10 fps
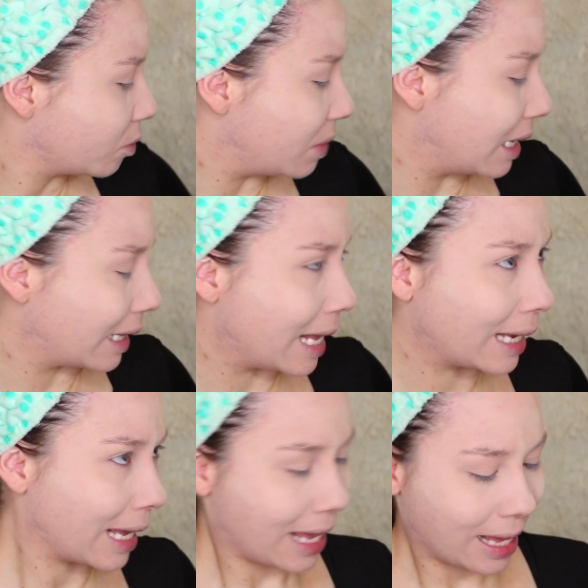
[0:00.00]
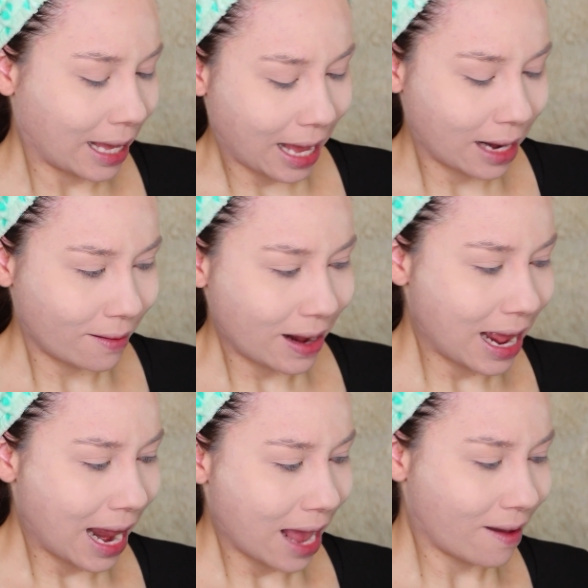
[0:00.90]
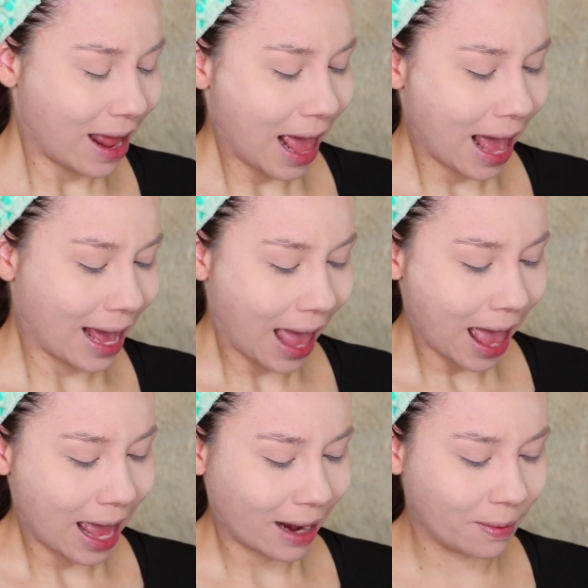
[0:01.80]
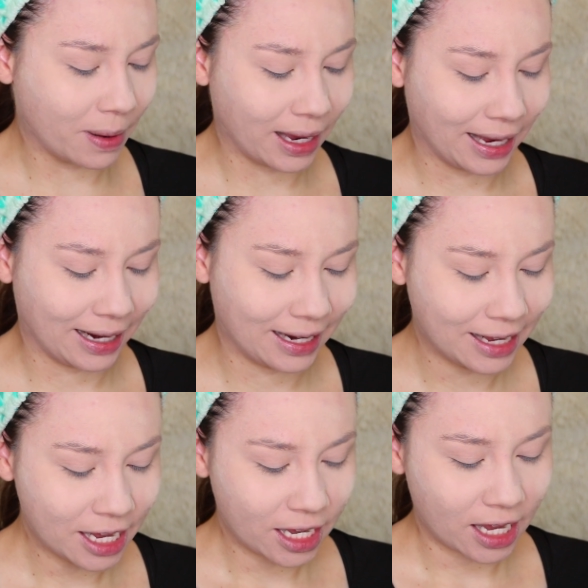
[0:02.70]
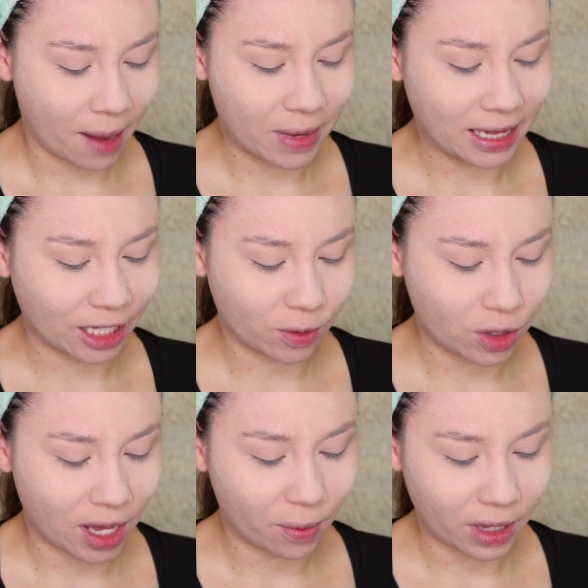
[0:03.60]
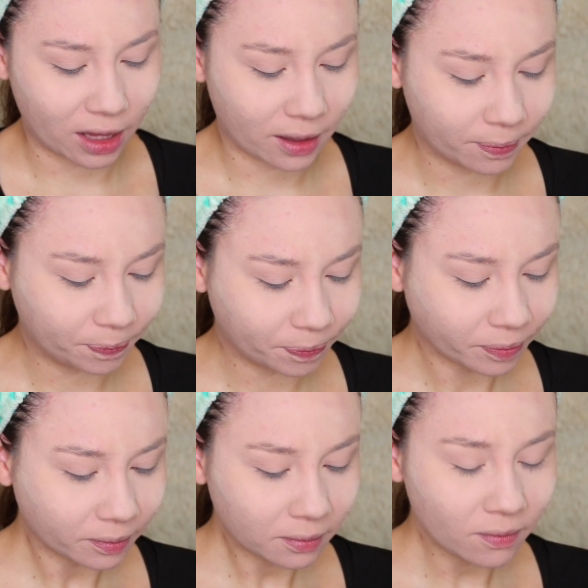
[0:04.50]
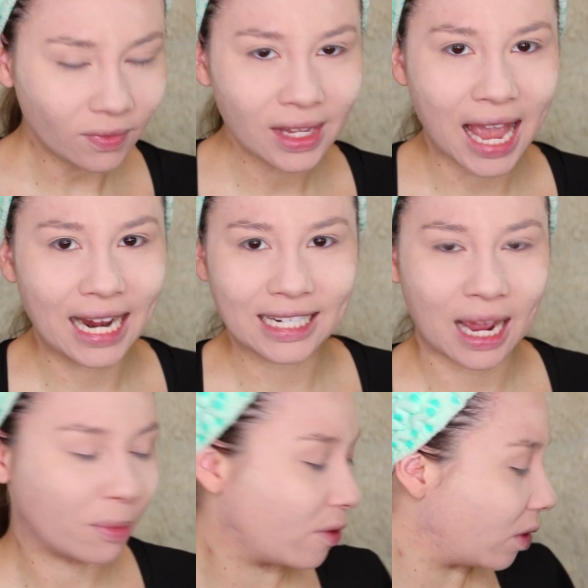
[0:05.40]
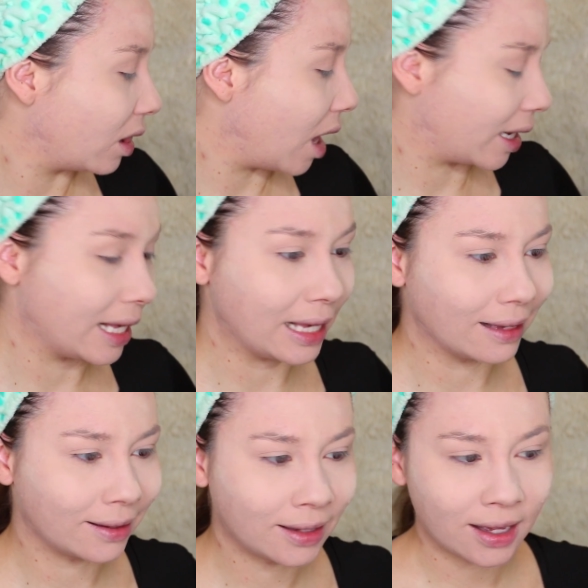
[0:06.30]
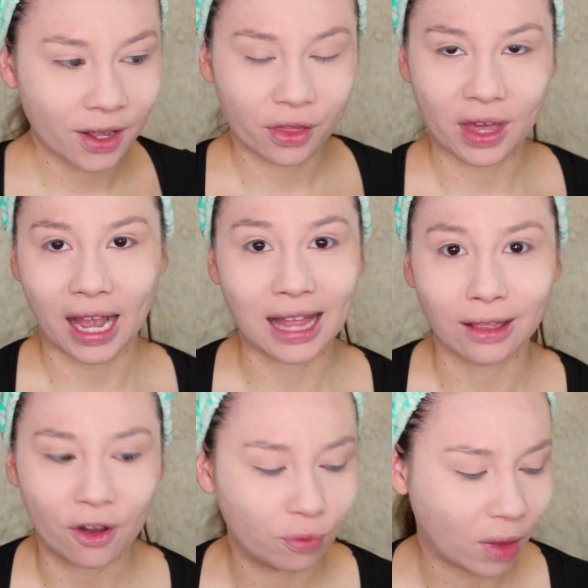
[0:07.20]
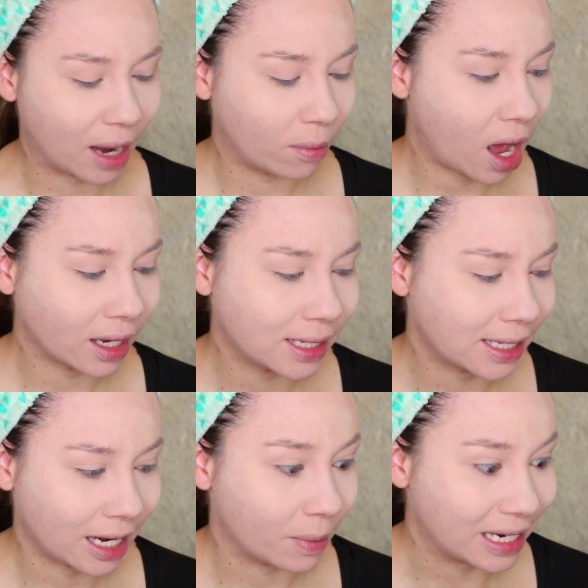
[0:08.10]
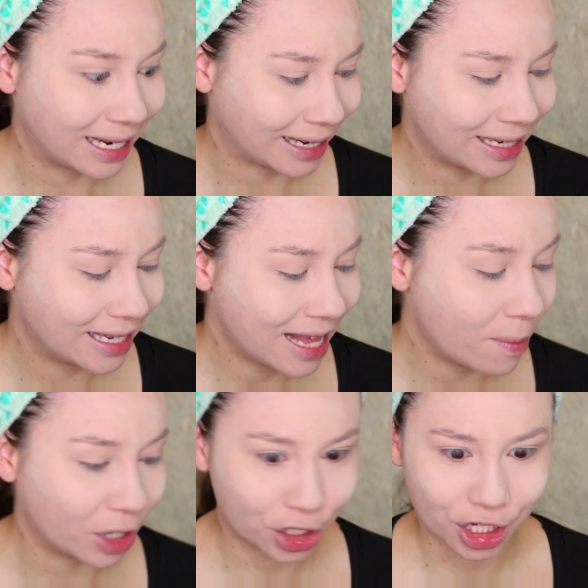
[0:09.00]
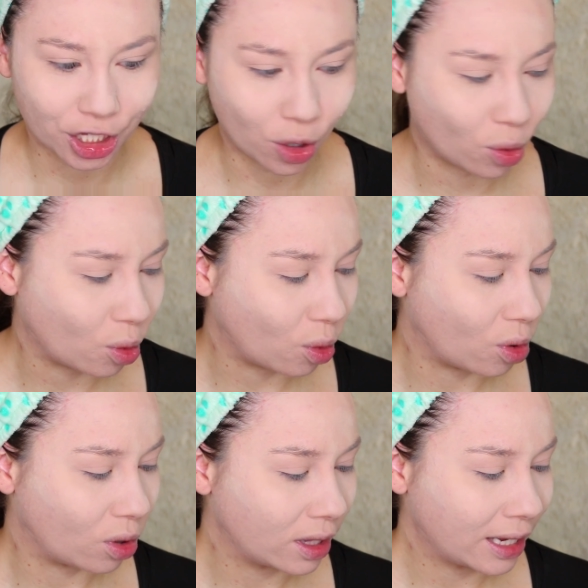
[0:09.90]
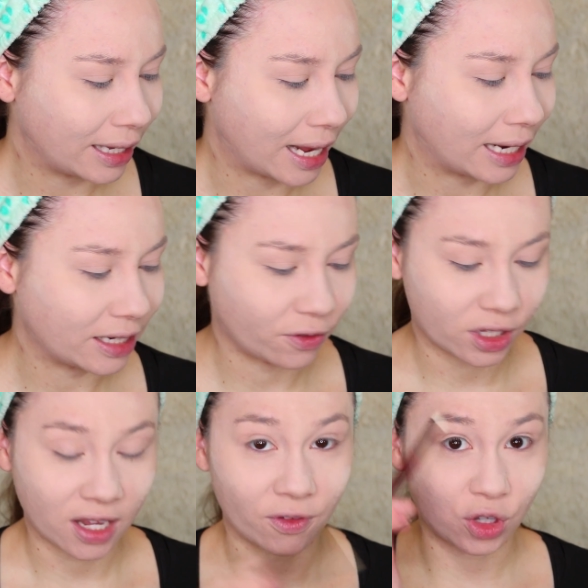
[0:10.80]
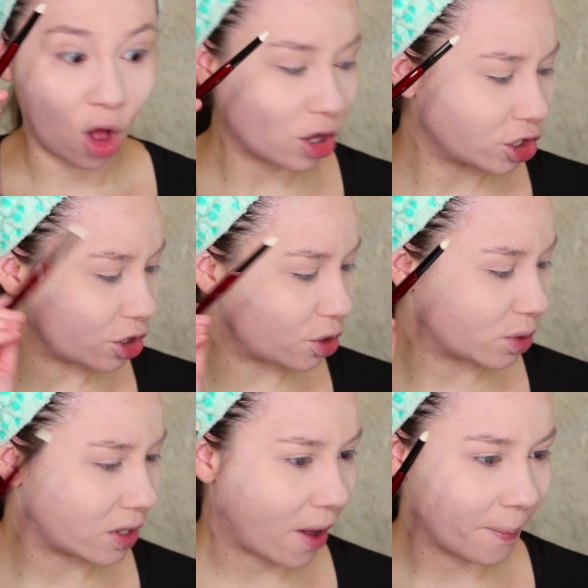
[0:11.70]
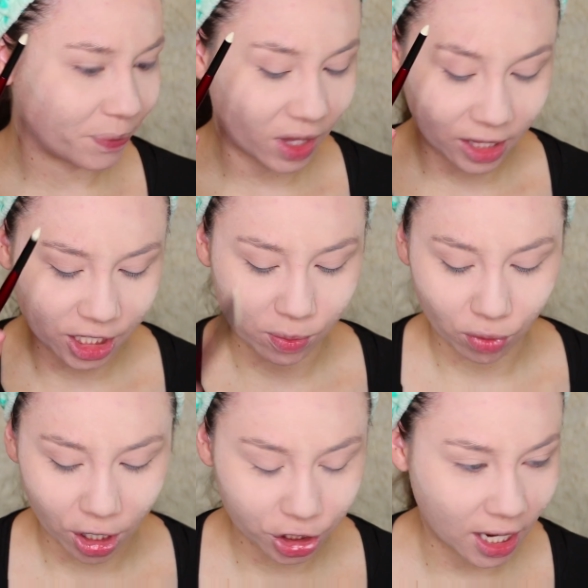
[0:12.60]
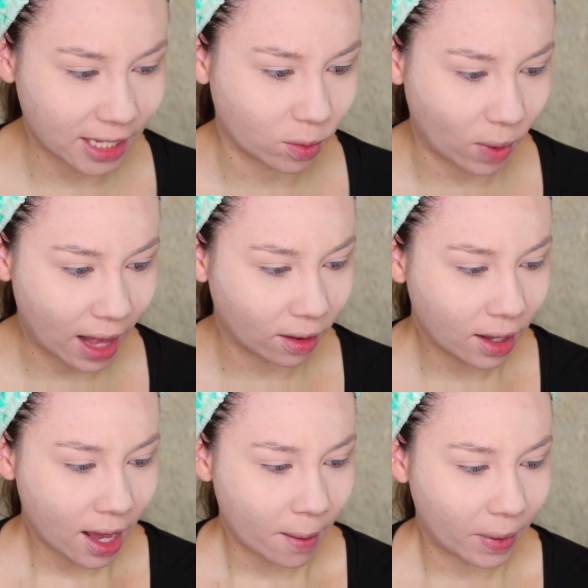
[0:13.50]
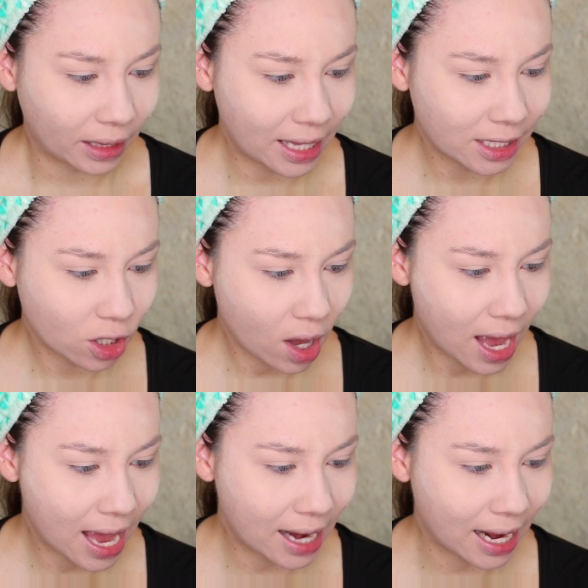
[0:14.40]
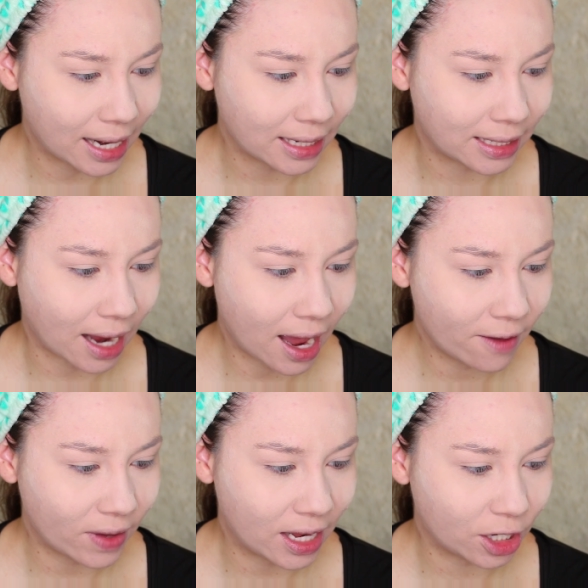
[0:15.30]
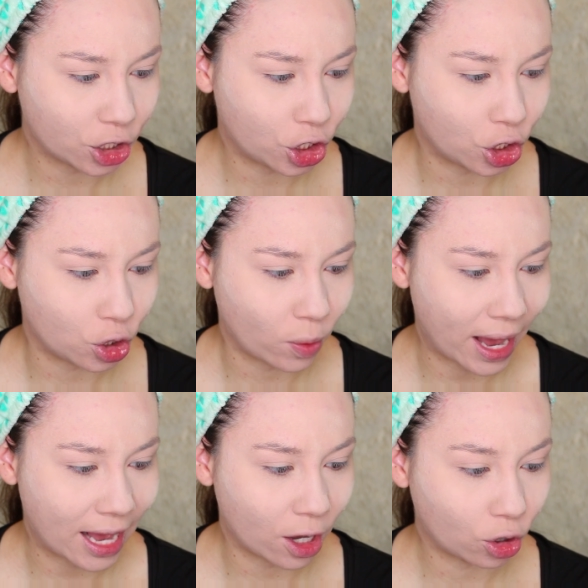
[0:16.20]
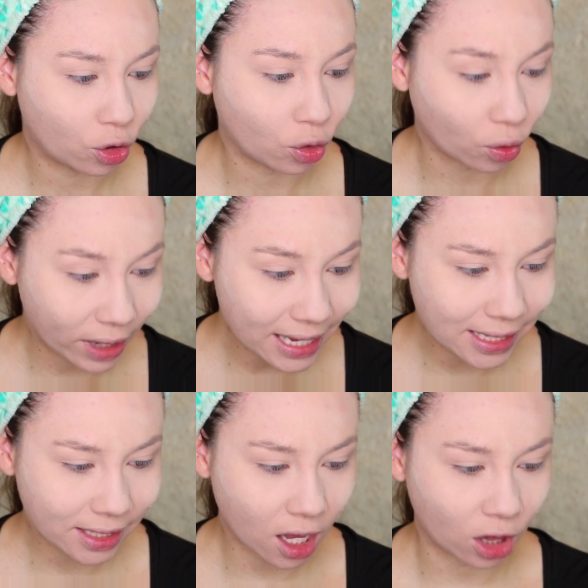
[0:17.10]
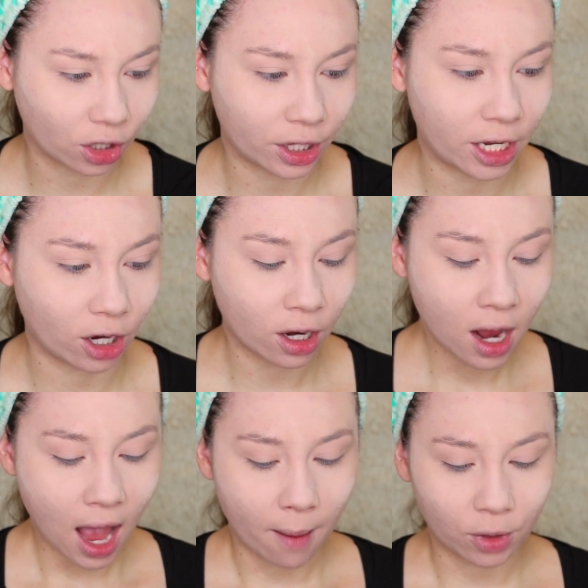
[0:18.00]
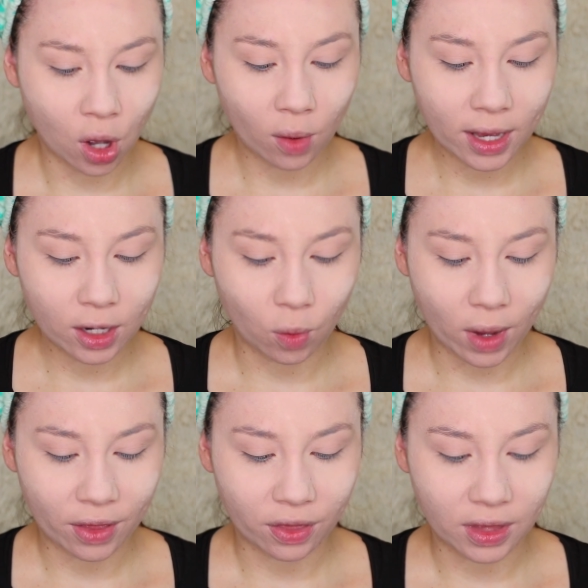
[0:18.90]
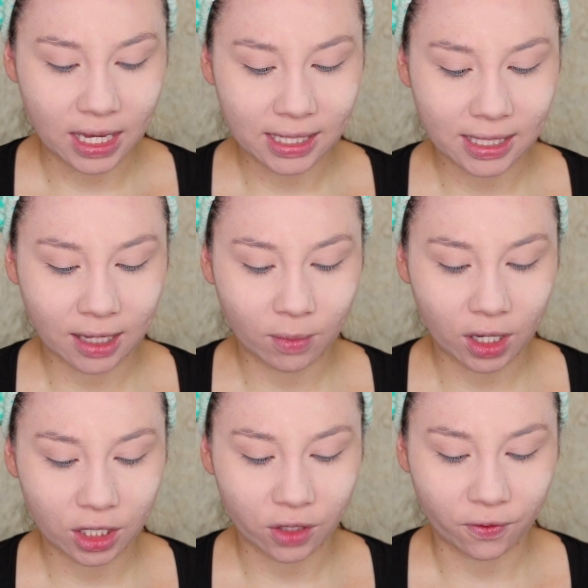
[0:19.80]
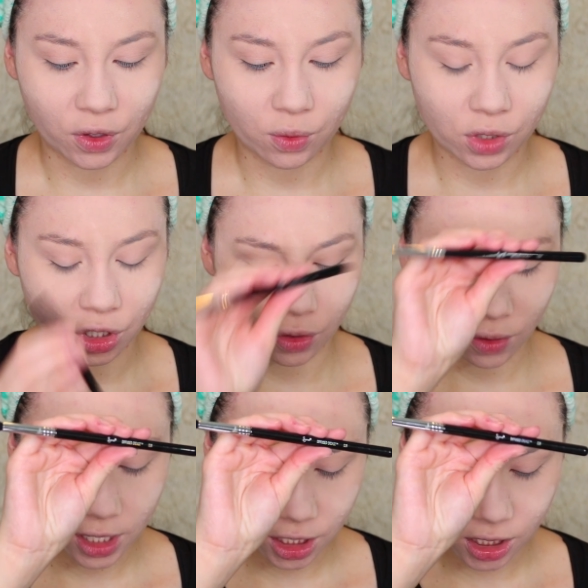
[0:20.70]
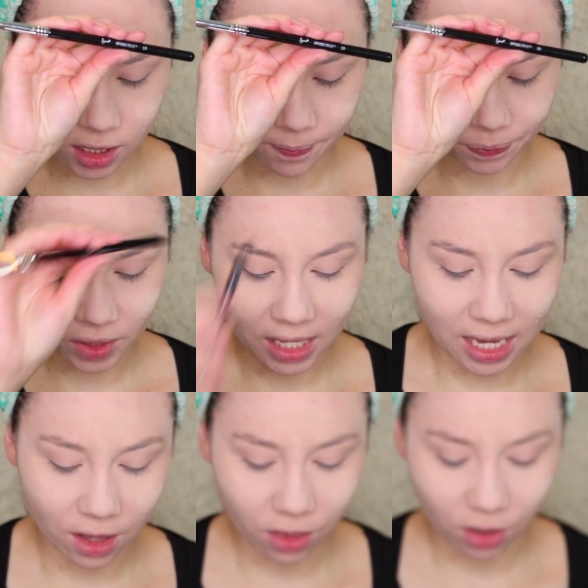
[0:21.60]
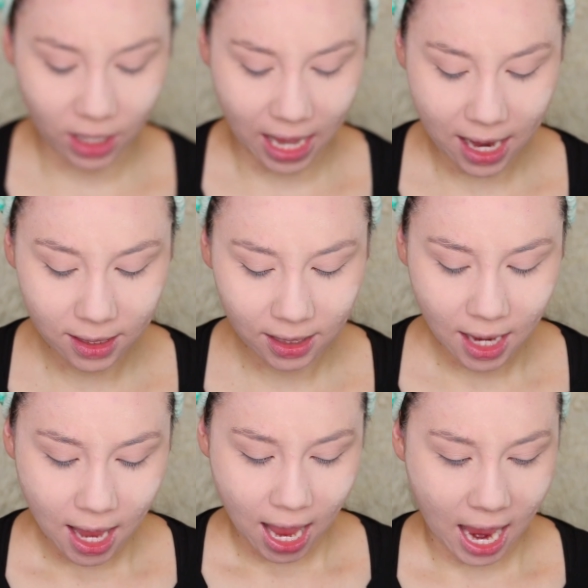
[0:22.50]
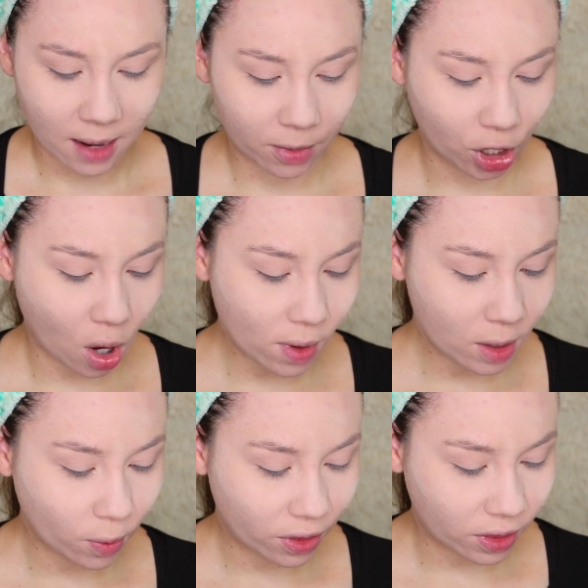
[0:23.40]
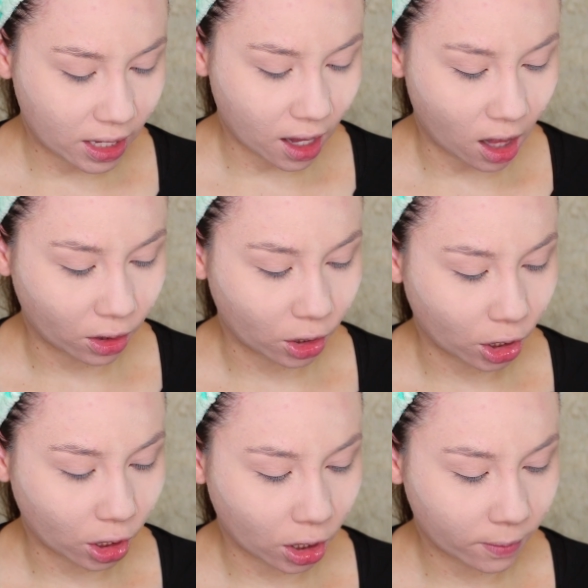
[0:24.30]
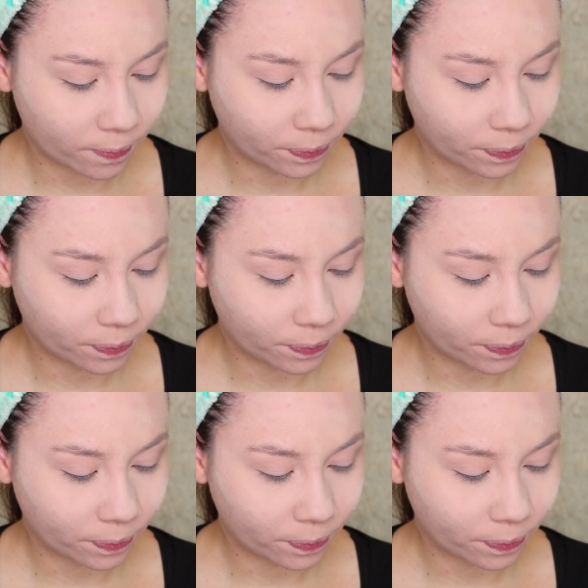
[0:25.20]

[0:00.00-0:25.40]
being like, I don't really like what I got, but I mean, that's what you get with any type of Lucky thing. I love blind boxes and I'm addicted to them, but it's just so cool getting different stuff. So I'll also use this brush as well. But let's go ahead and dive into a crease color here. I'm gonna go in with the Sigma Diffused Crease E38, and I'm gonna go in with the color